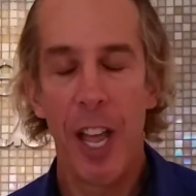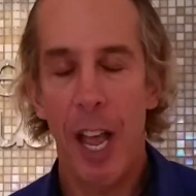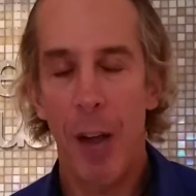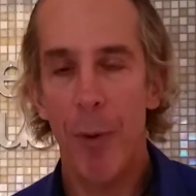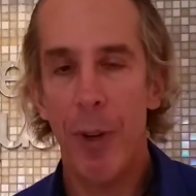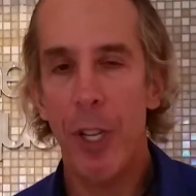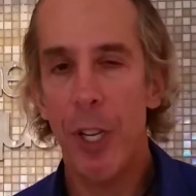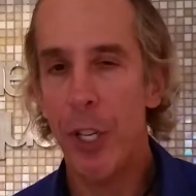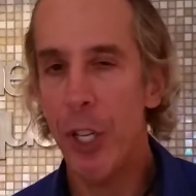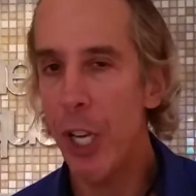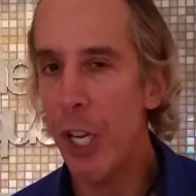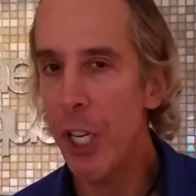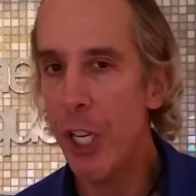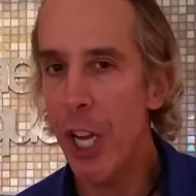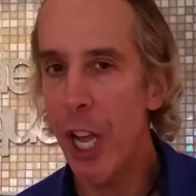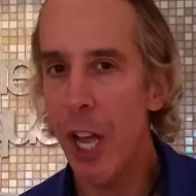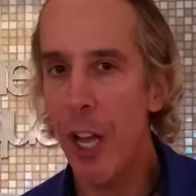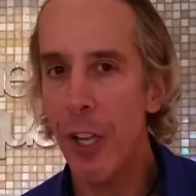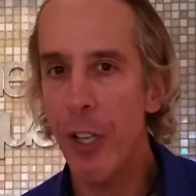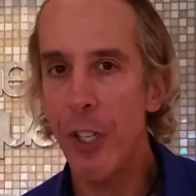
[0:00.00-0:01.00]
And what the Cheek
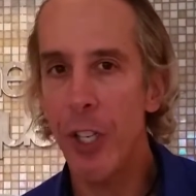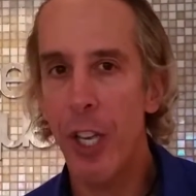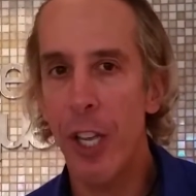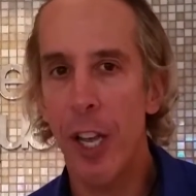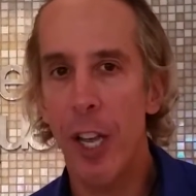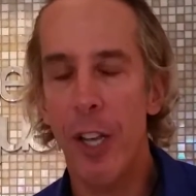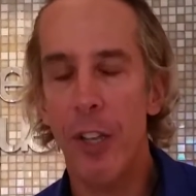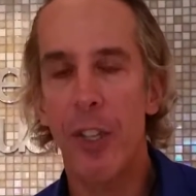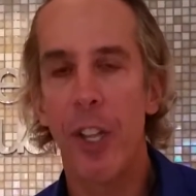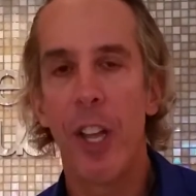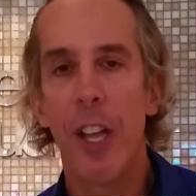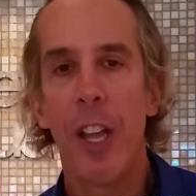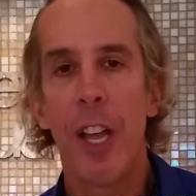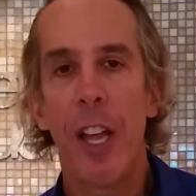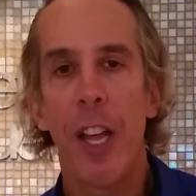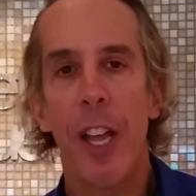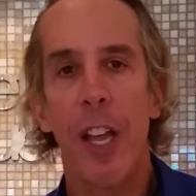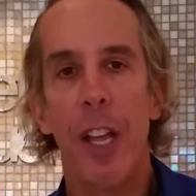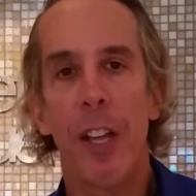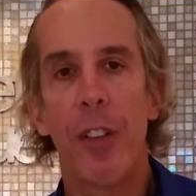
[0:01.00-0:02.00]
Challenge is,
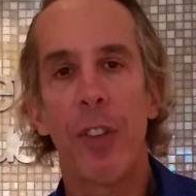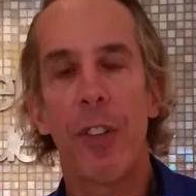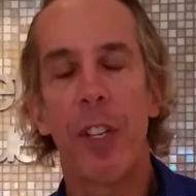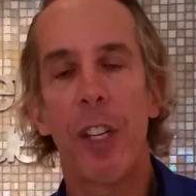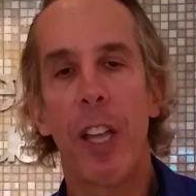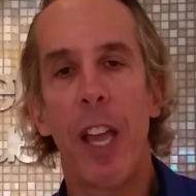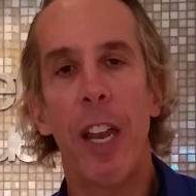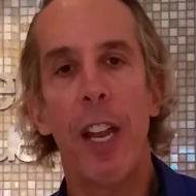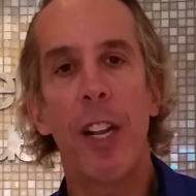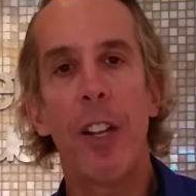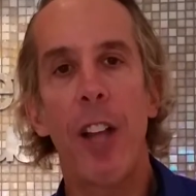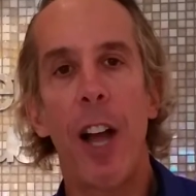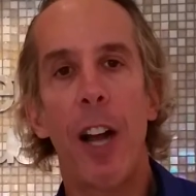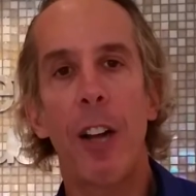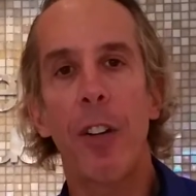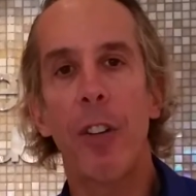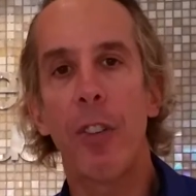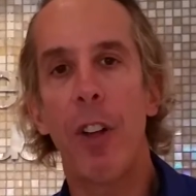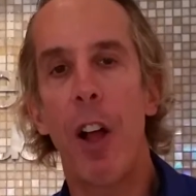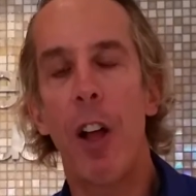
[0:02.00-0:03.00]
is getting
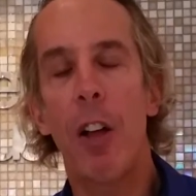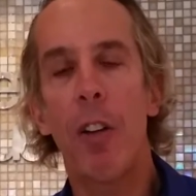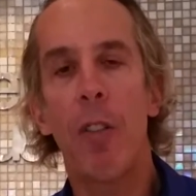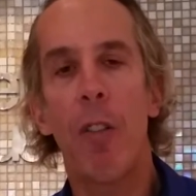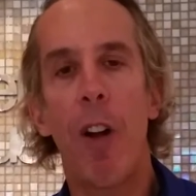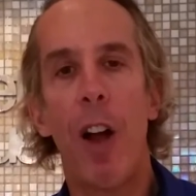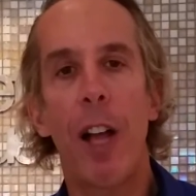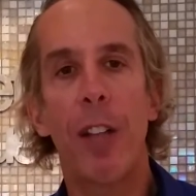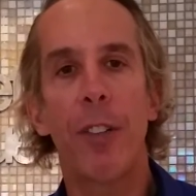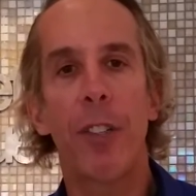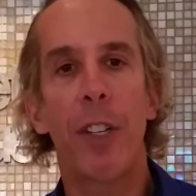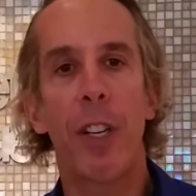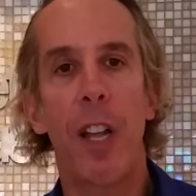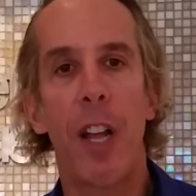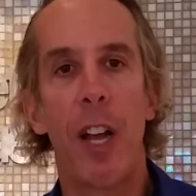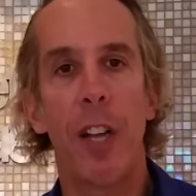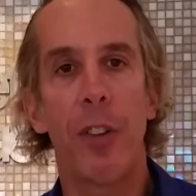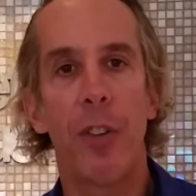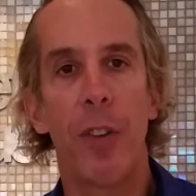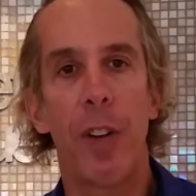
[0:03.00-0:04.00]
doctors all across the
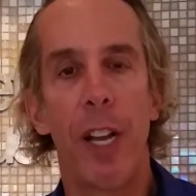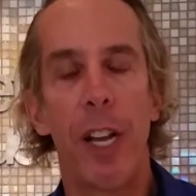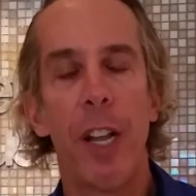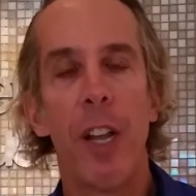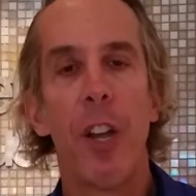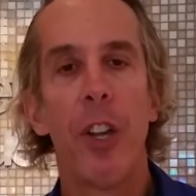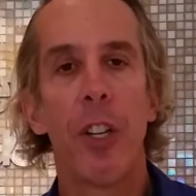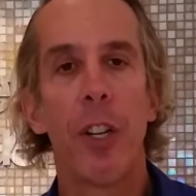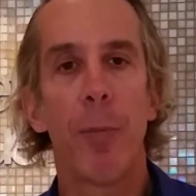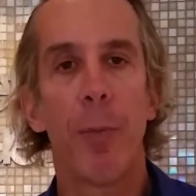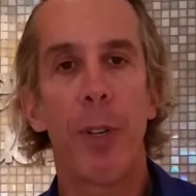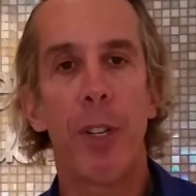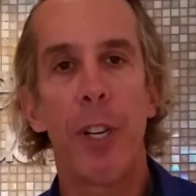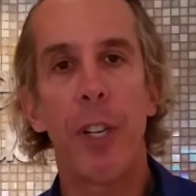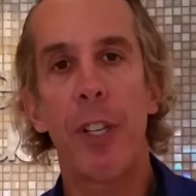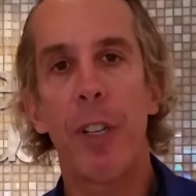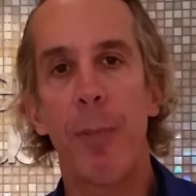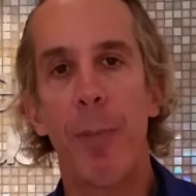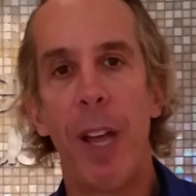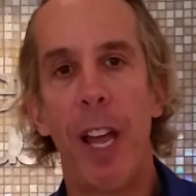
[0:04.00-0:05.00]
country to
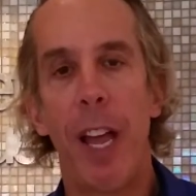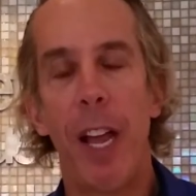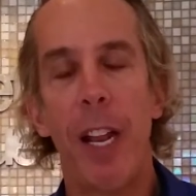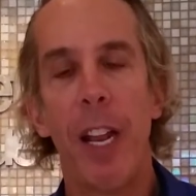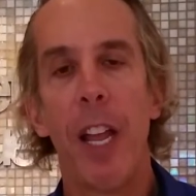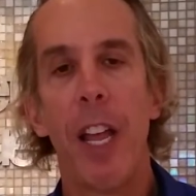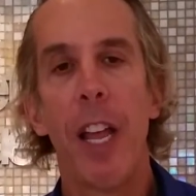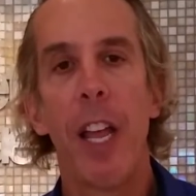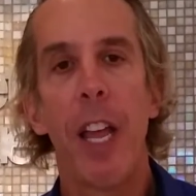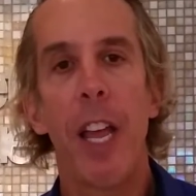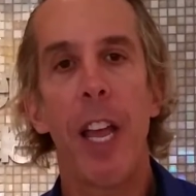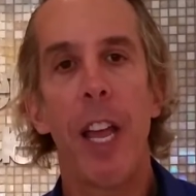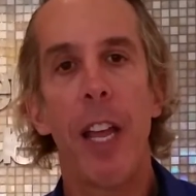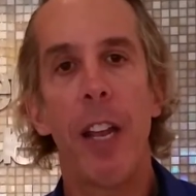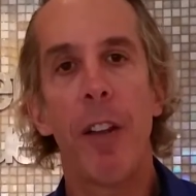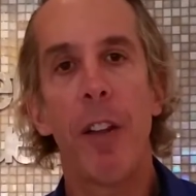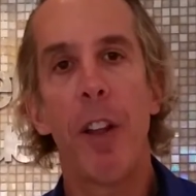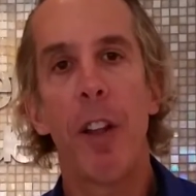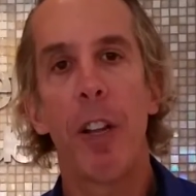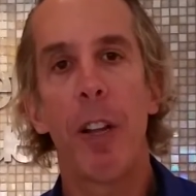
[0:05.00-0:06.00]
participate
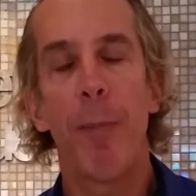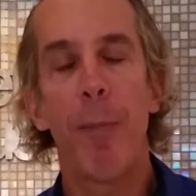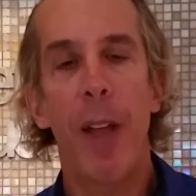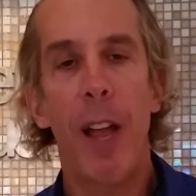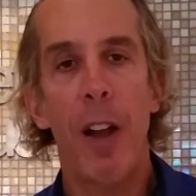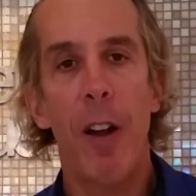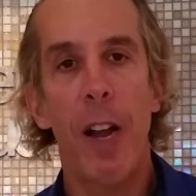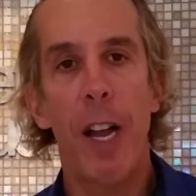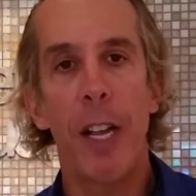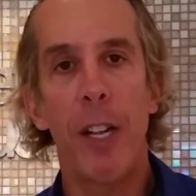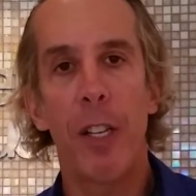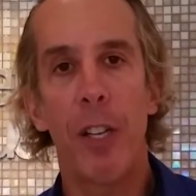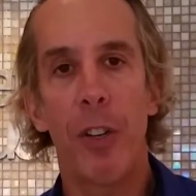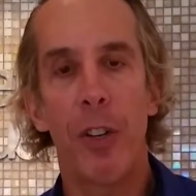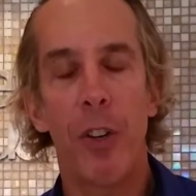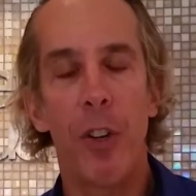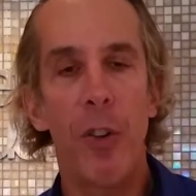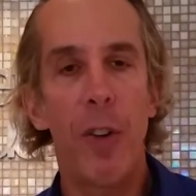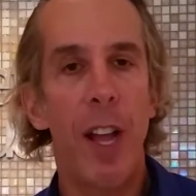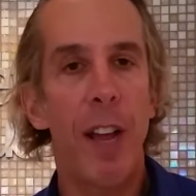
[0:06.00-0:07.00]
in comparing
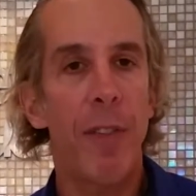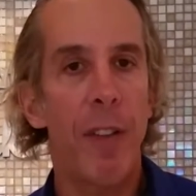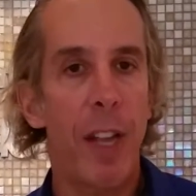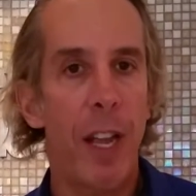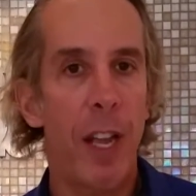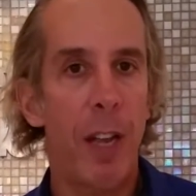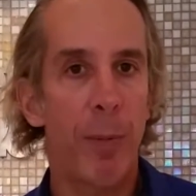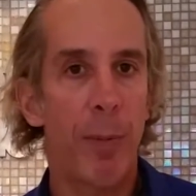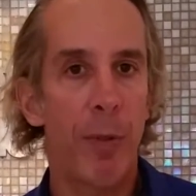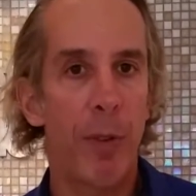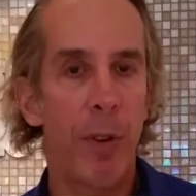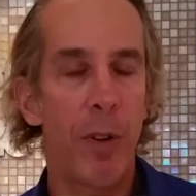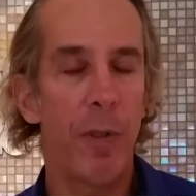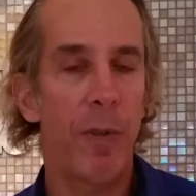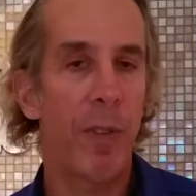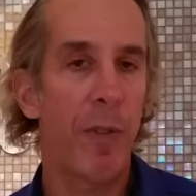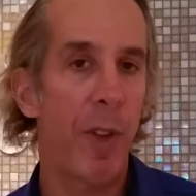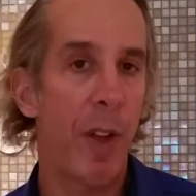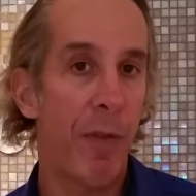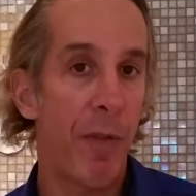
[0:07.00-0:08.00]
the two F D
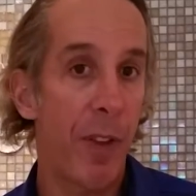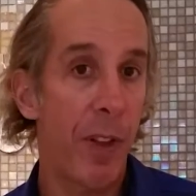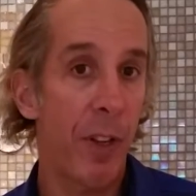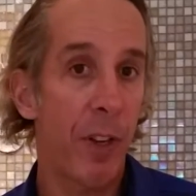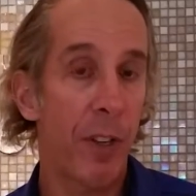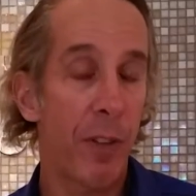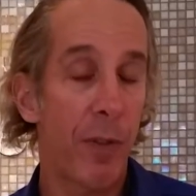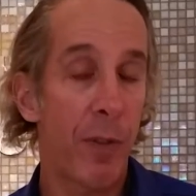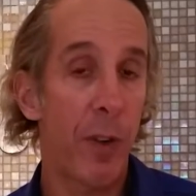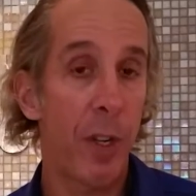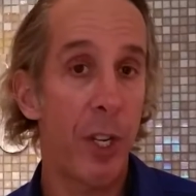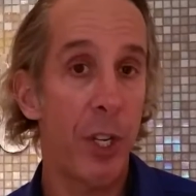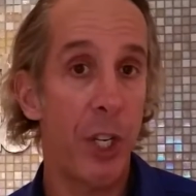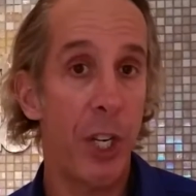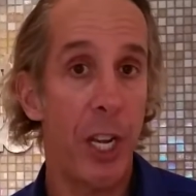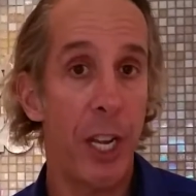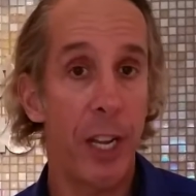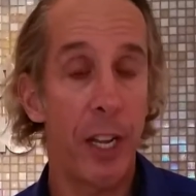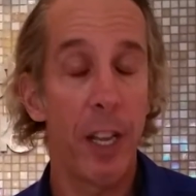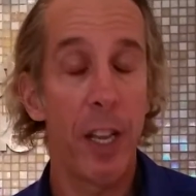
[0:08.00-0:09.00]
A-approved fillers for the
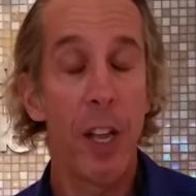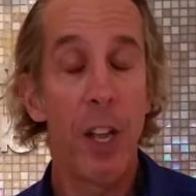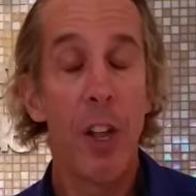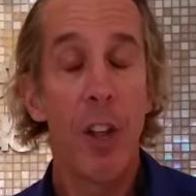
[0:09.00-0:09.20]
cheek.